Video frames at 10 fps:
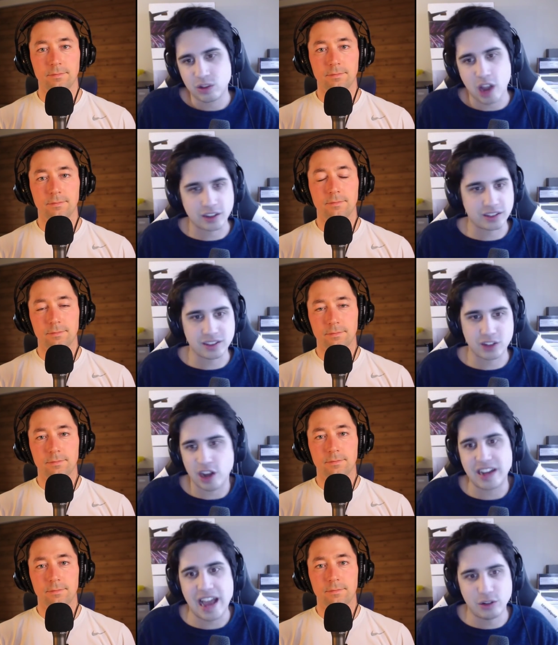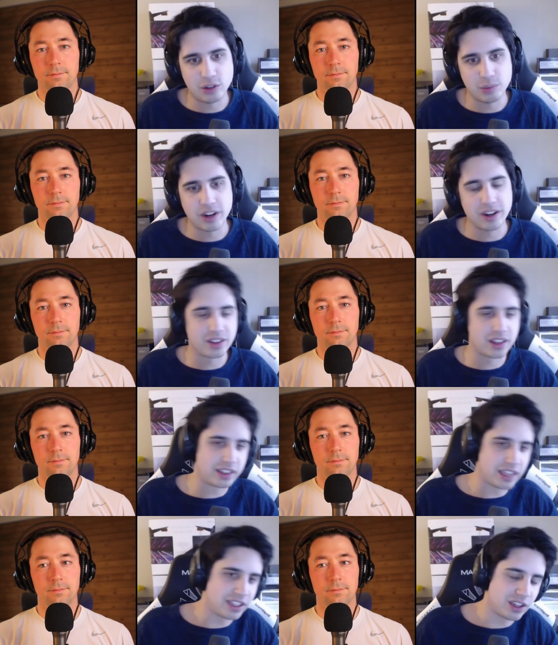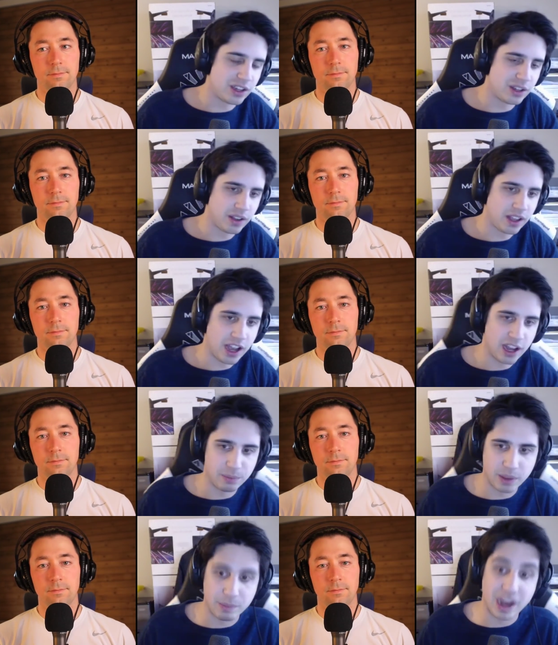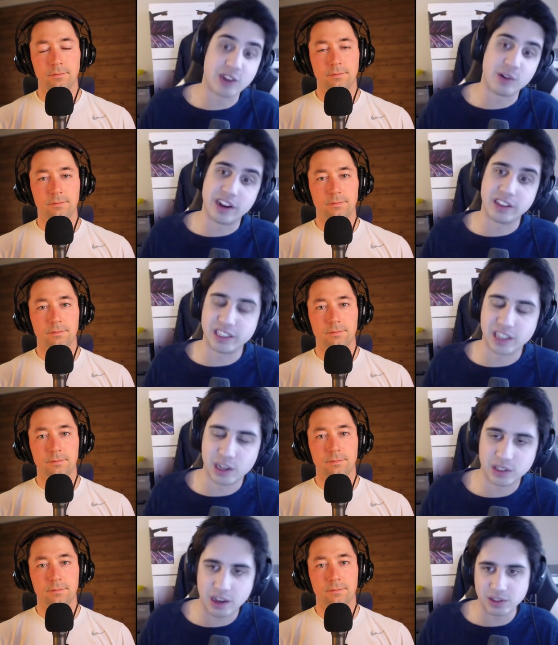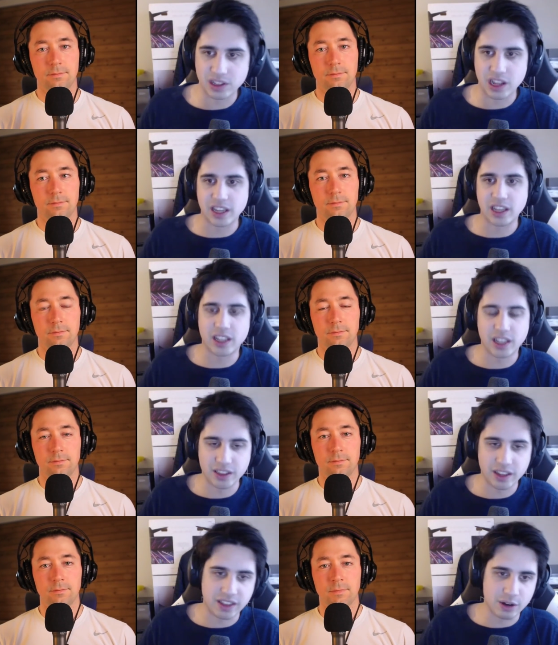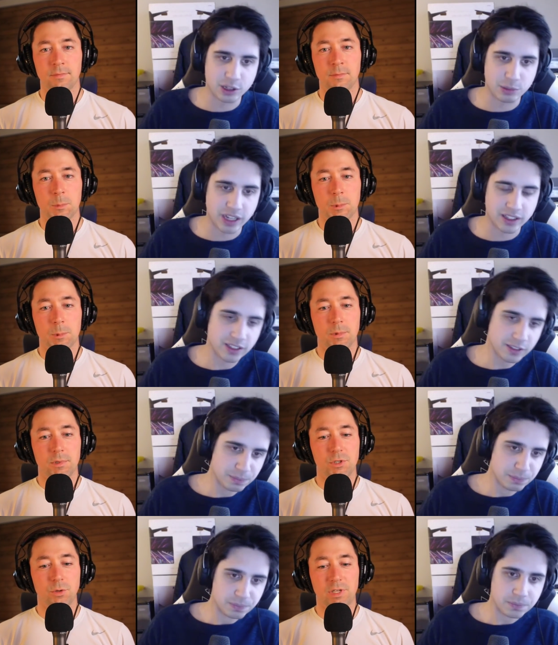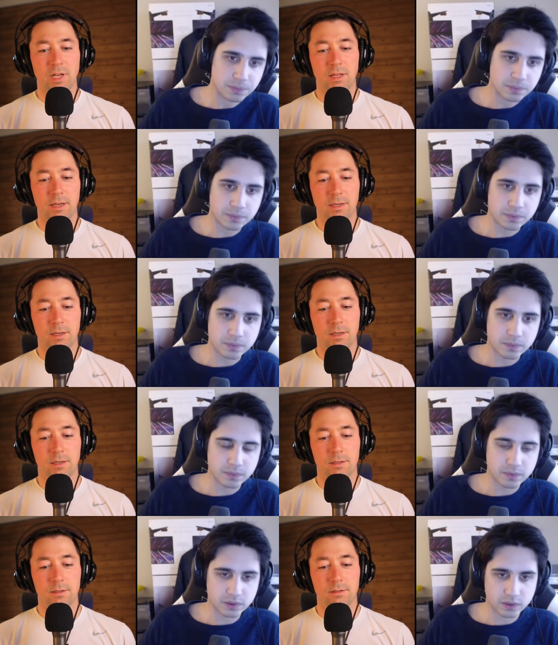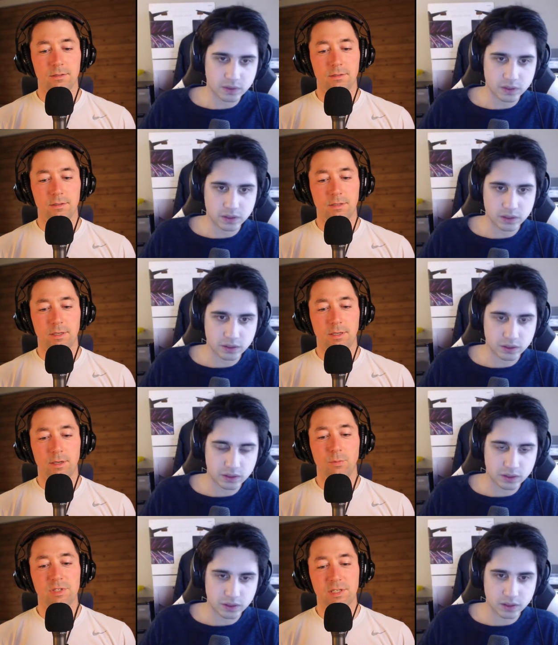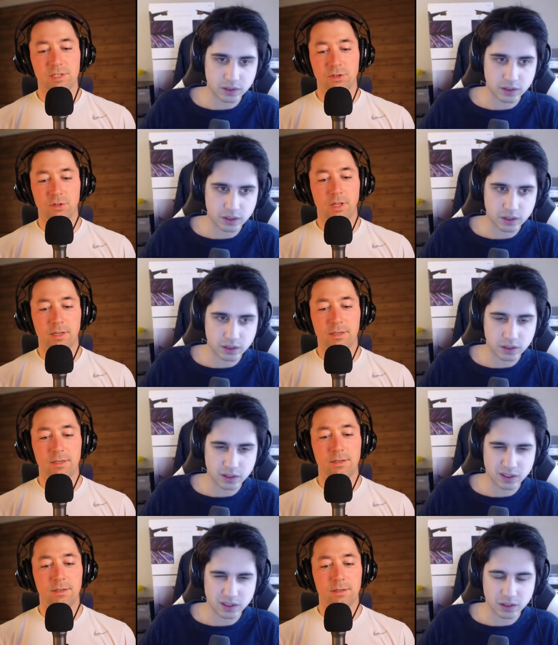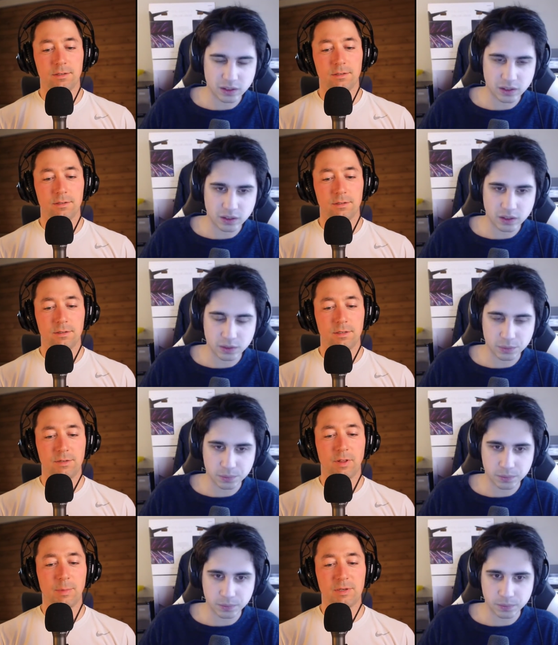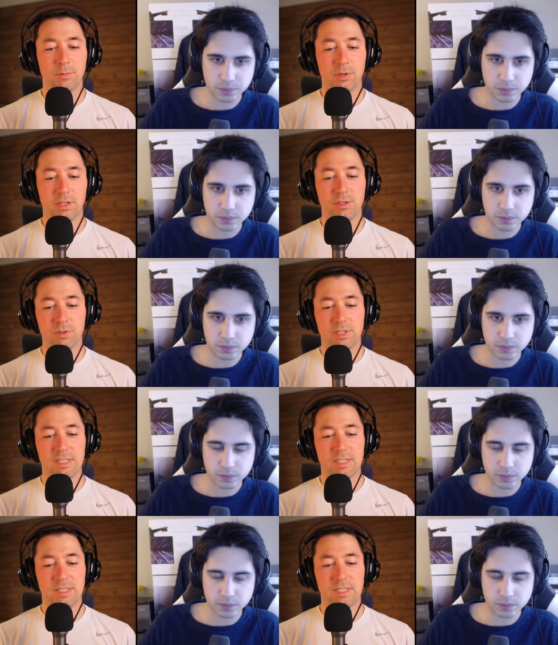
Speaker 1: talk talk down to me or anything like that. So um, in my career, at least, I was I was lucky in in
Speaker 2: that respect. So it's kind of like uh, it, it wasn't necessarily like developmental, but at least it wasn't